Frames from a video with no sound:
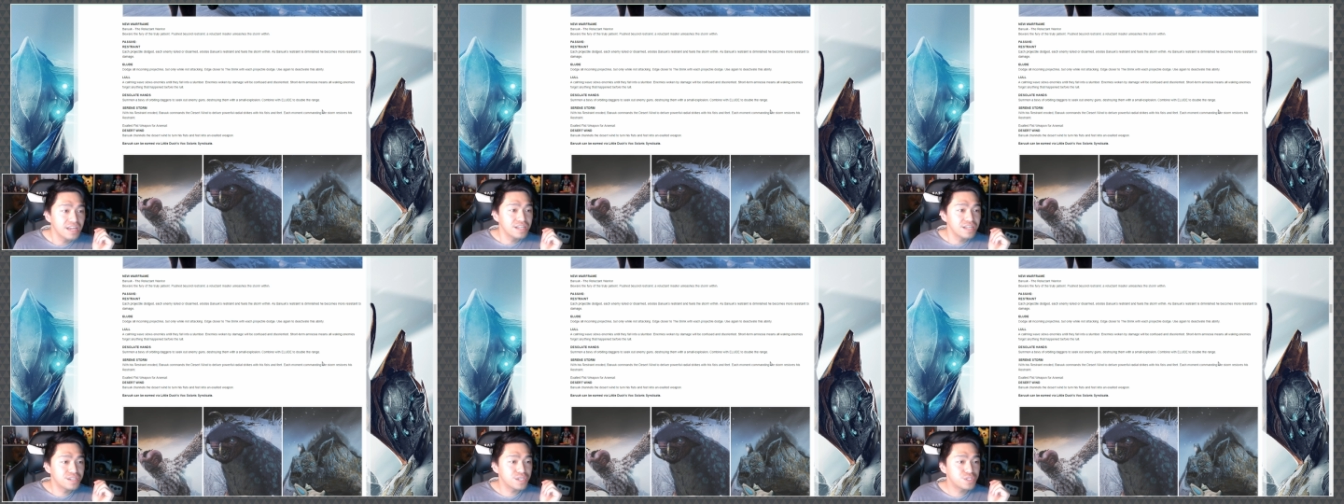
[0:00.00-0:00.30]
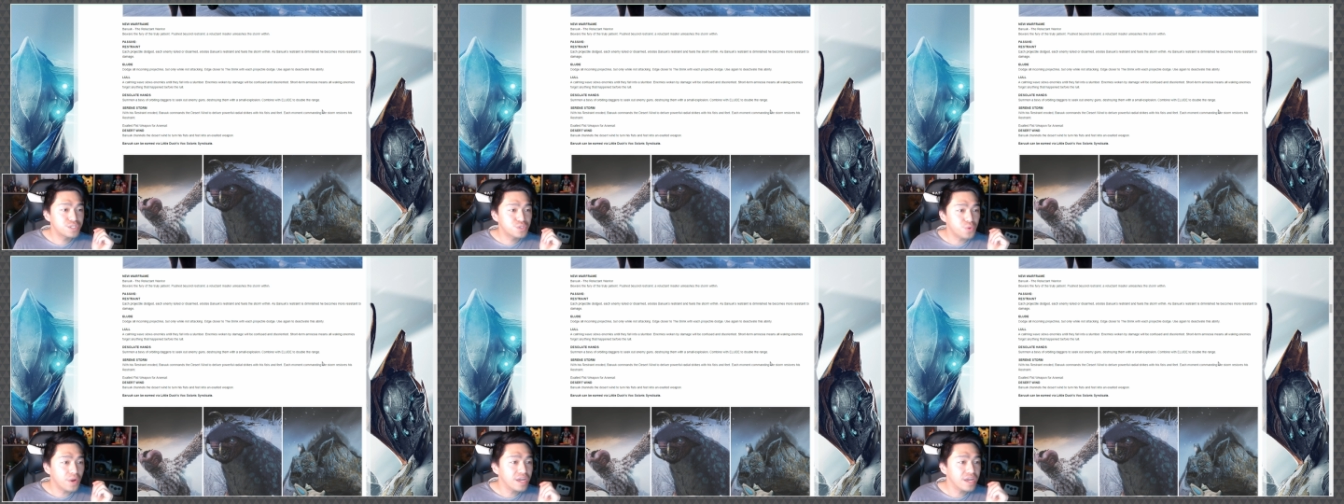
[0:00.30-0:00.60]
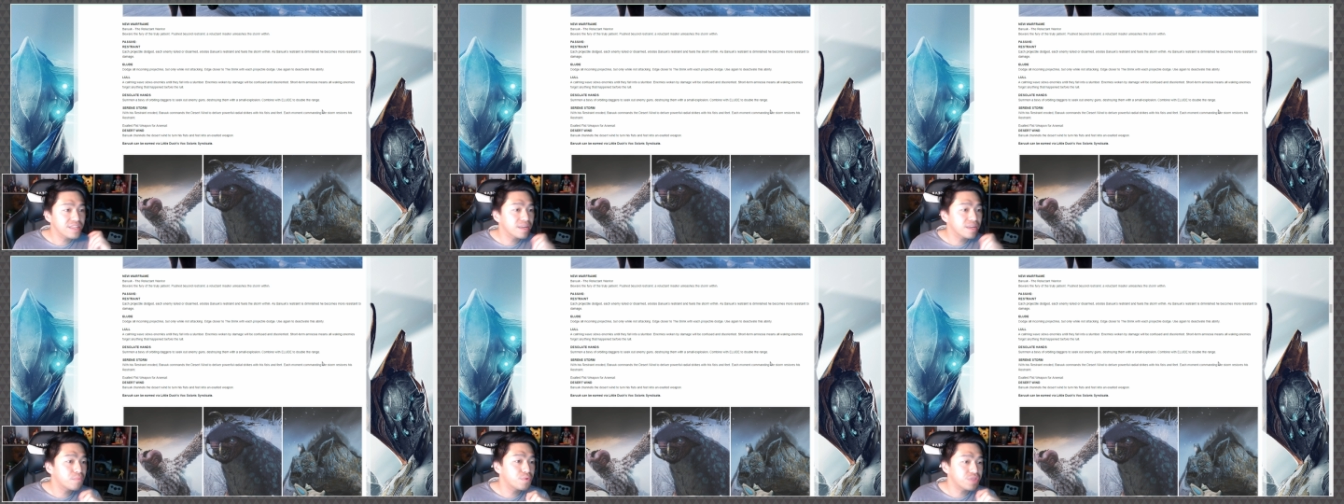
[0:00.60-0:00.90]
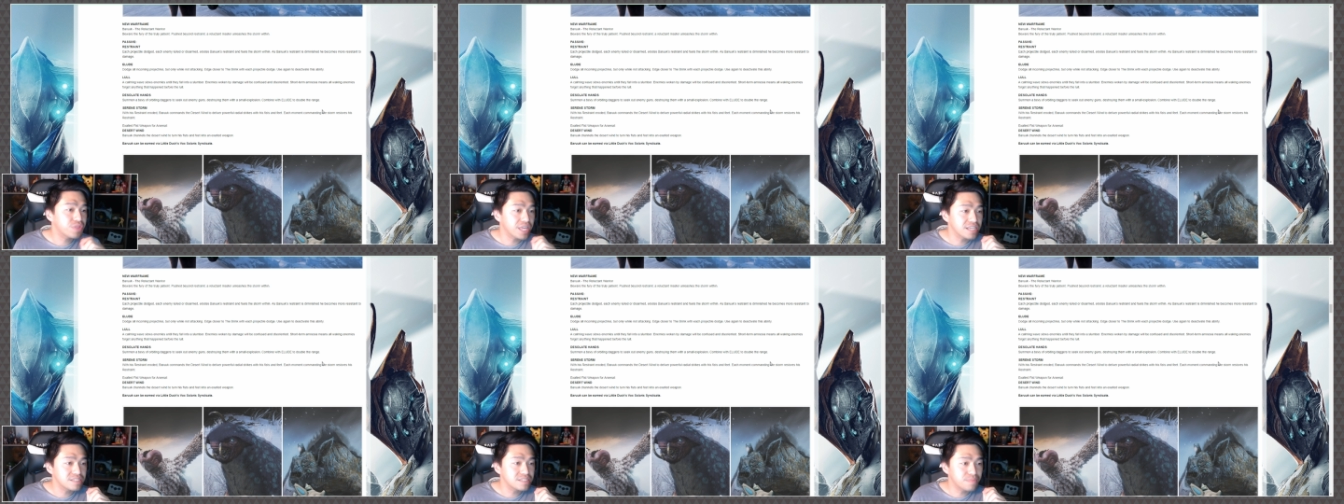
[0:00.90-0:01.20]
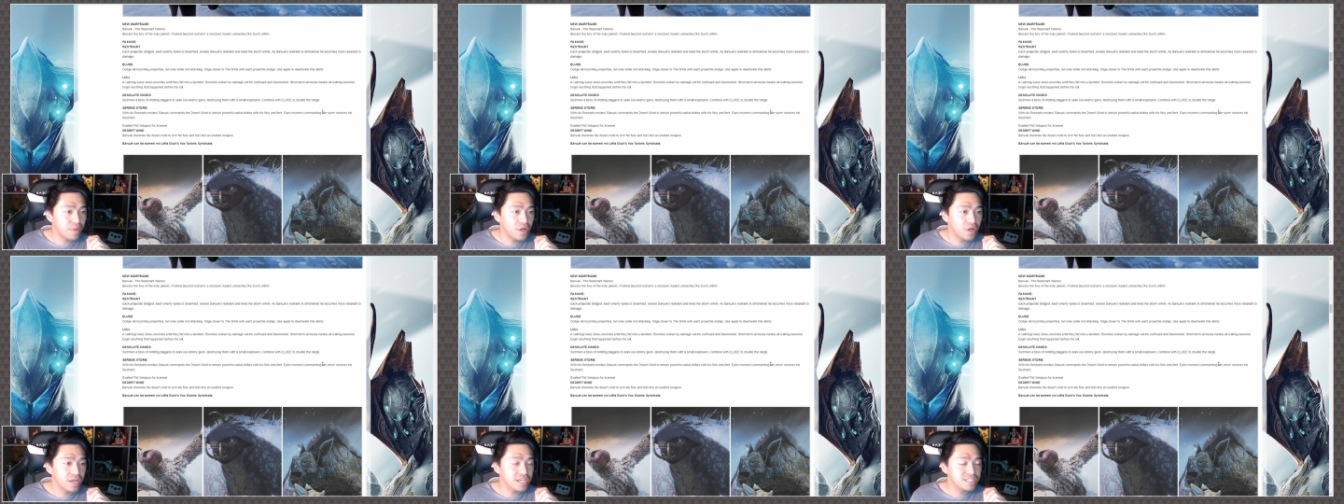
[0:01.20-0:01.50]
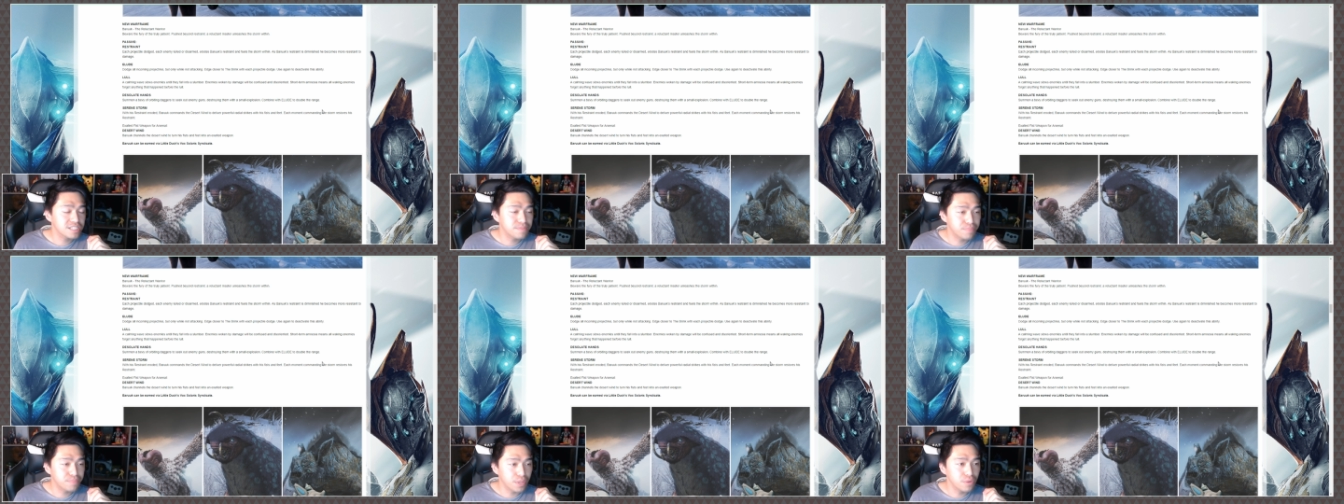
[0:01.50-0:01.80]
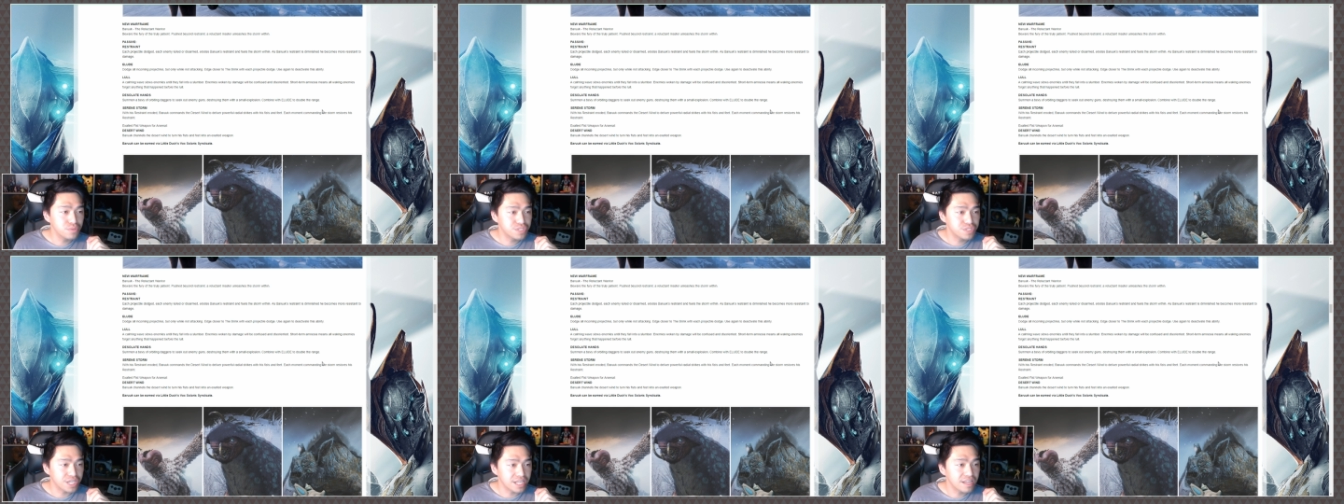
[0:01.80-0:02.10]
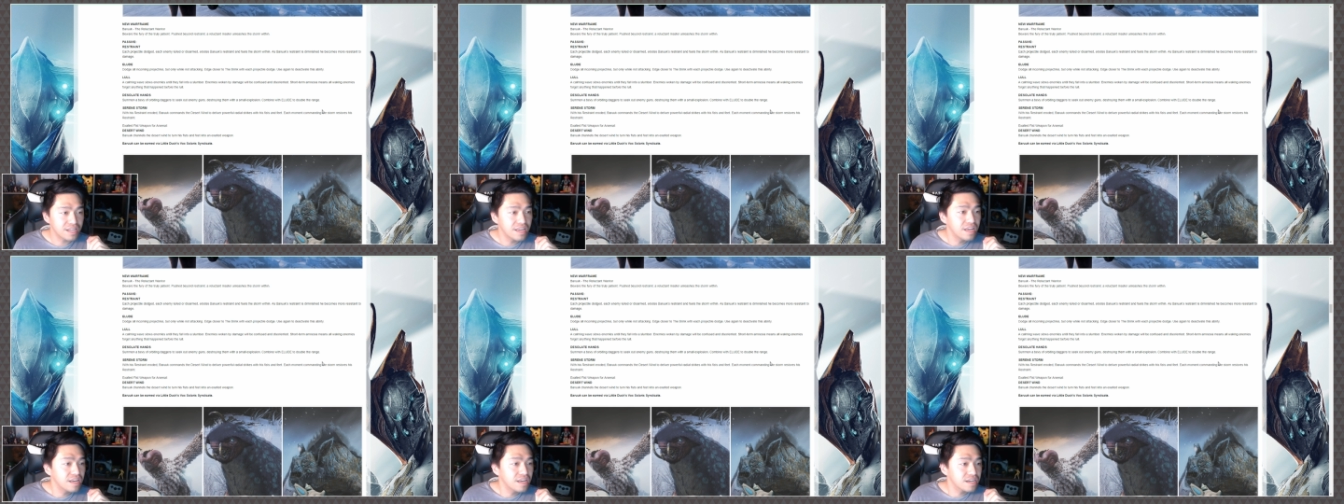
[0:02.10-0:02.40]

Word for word: destroying them with a small explosion.